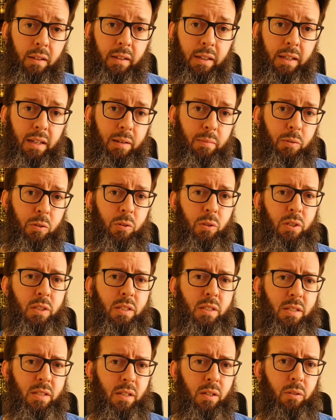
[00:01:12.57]
I came across the
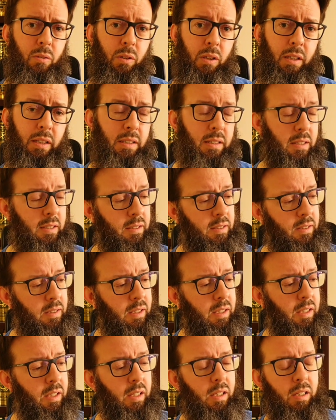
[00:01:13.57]
PSO-Rite
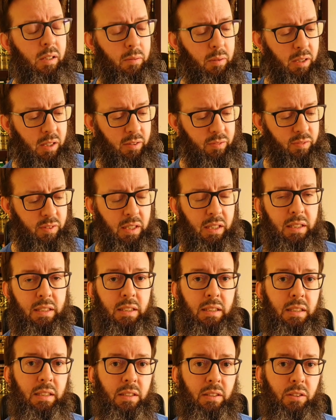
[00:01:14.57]
after
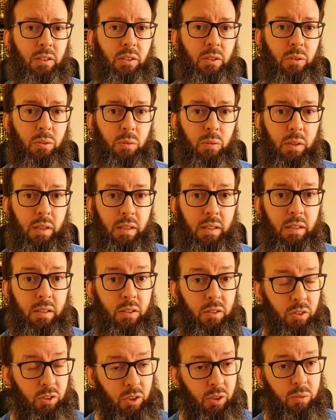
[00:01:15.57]
listening to
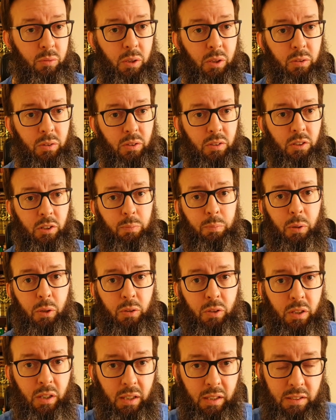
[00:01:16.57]
Joe Rogan's
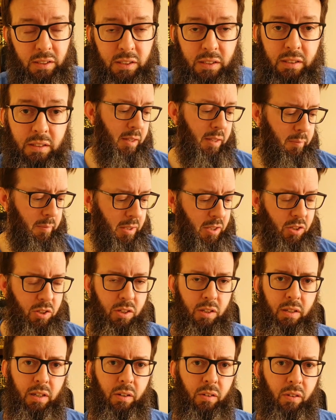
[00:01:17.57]
podcast. He
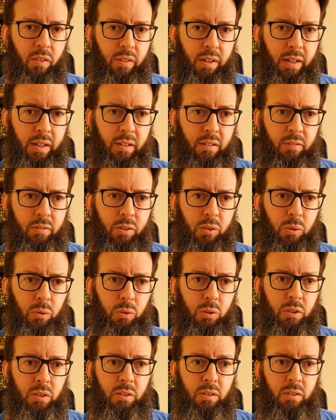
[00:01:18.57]
mentioned it on there, and of
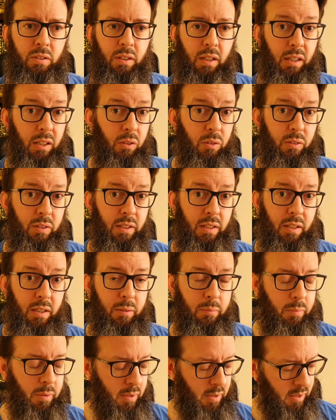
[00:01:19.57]
course I looked it
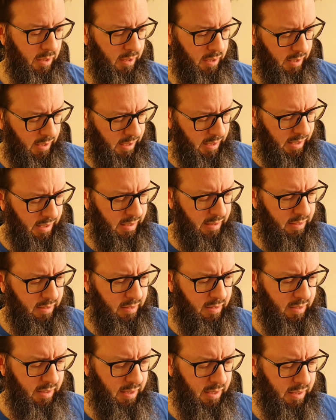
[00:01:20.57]
up
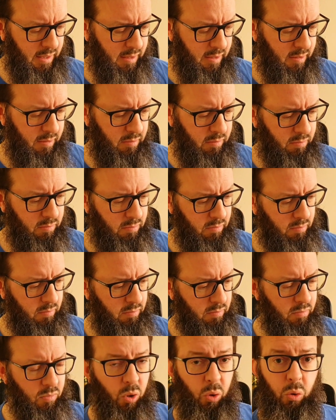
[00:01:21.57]
and
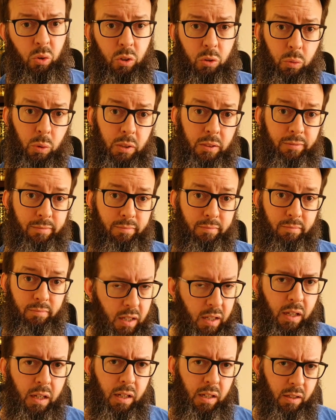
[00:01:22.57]
ordered one.
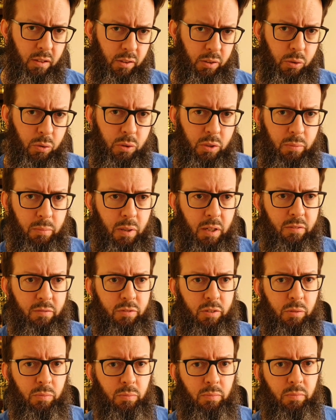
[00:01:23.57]
Now, I ordered mine
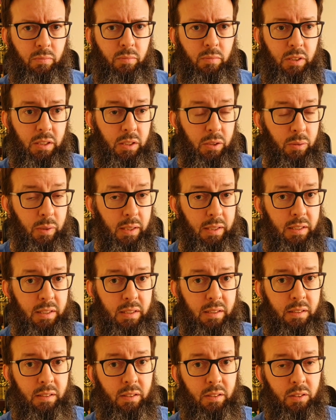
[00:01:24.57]
from the
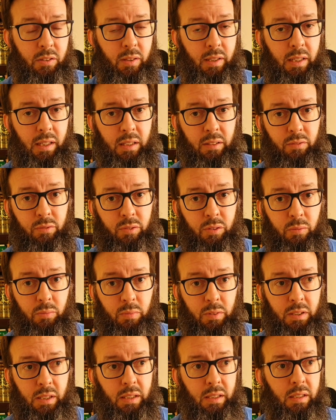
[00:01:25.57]
US, directly
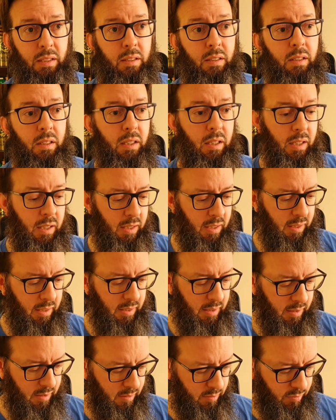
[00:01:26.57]
from
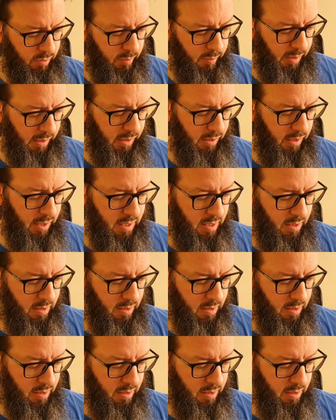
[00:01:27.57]
the guys